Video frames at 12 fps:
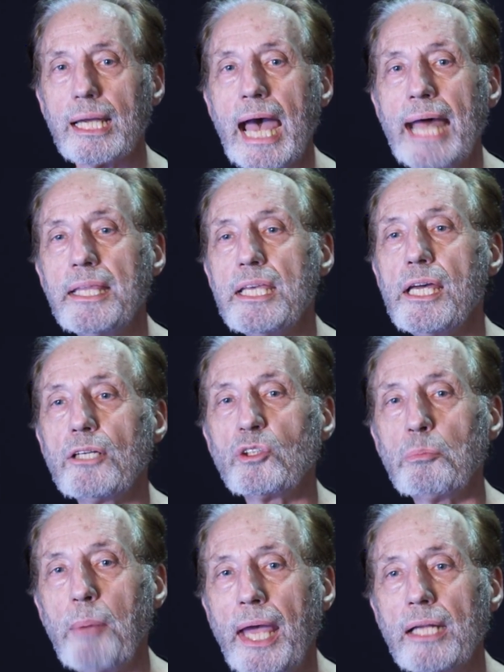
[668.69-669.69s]
at the
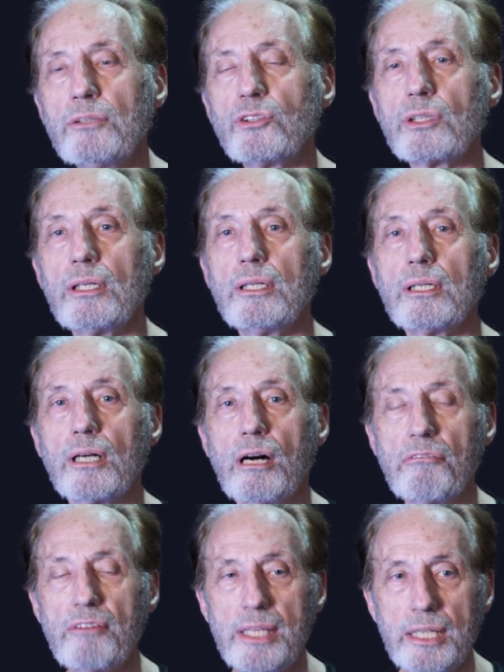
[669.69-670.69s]
expense
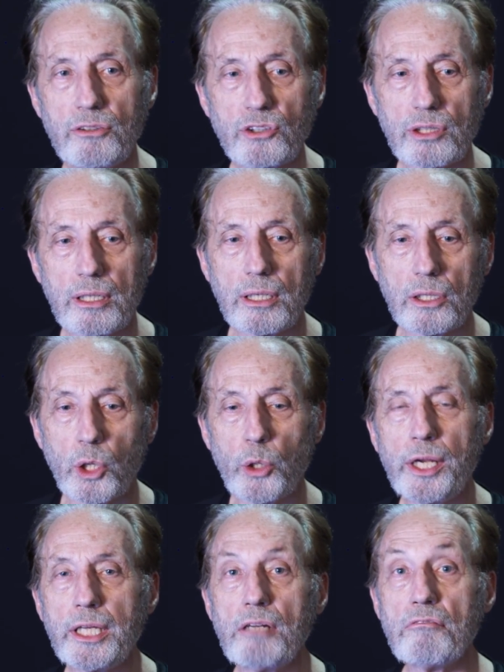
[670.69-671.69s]
of this
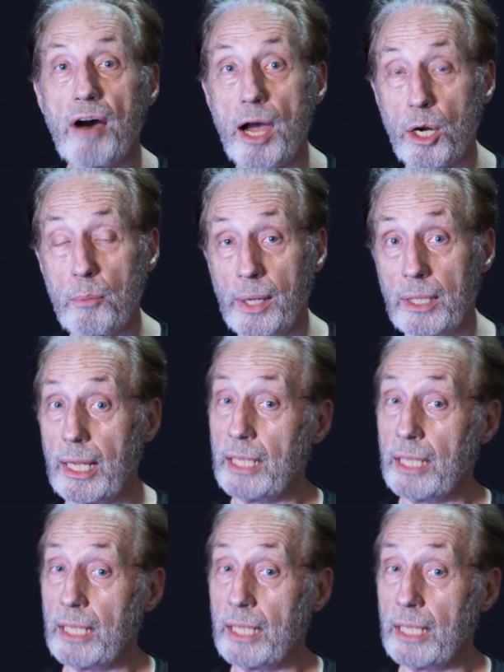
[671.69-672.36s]
learning environment.